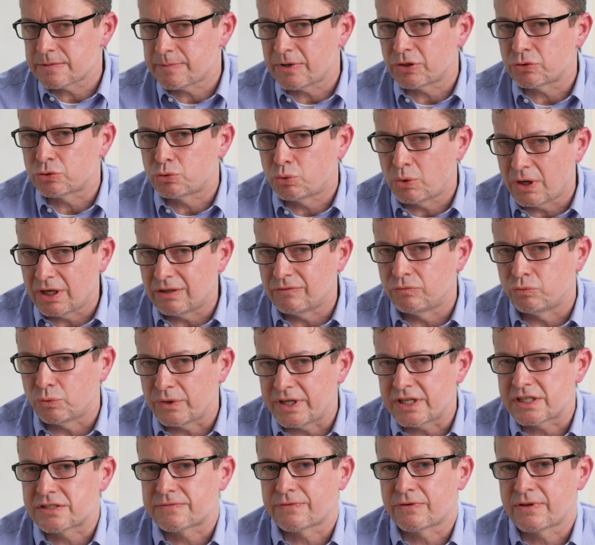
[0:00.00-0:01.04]
about 12
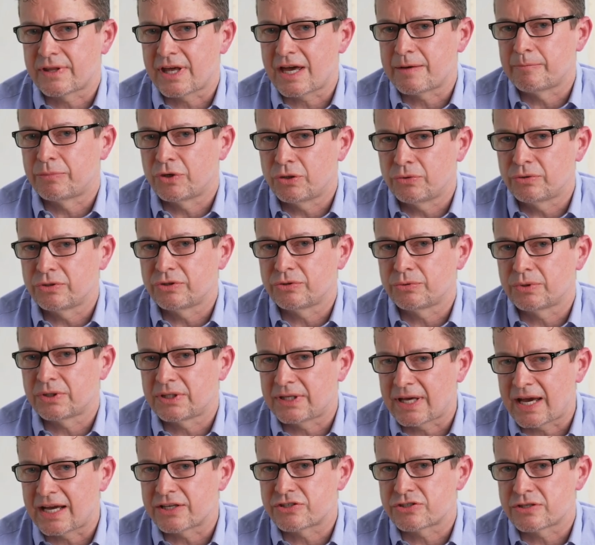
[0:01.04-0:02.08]
weeks for that bone to
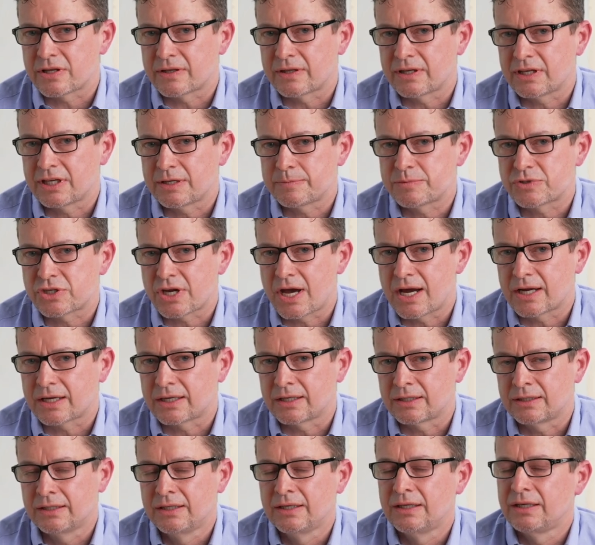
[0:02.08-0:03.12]
attach to the hip
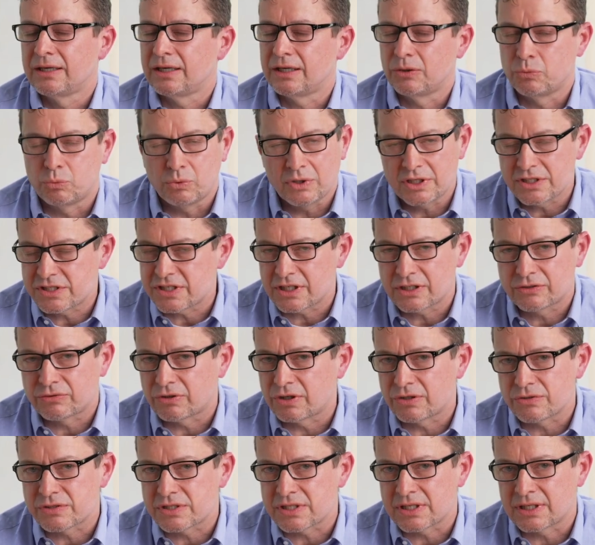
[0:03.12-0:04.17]
socket, and once it
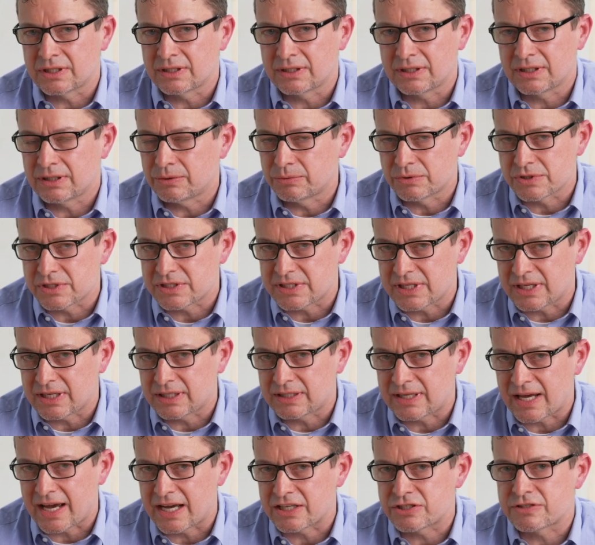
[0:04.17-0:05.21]
grows in, it will stay
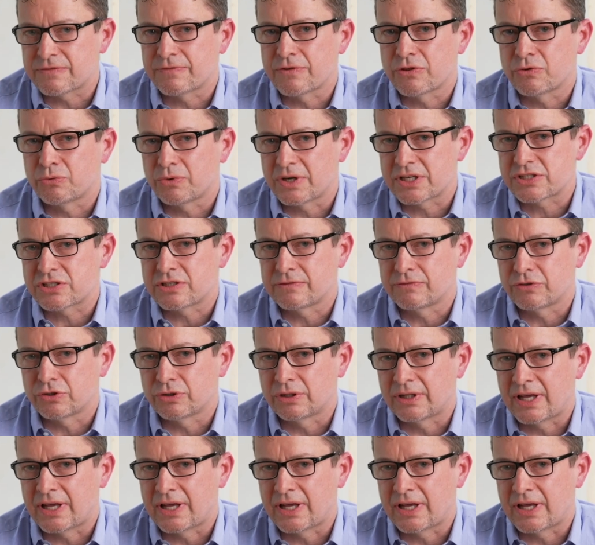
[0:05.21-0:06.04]
attached for the rest of your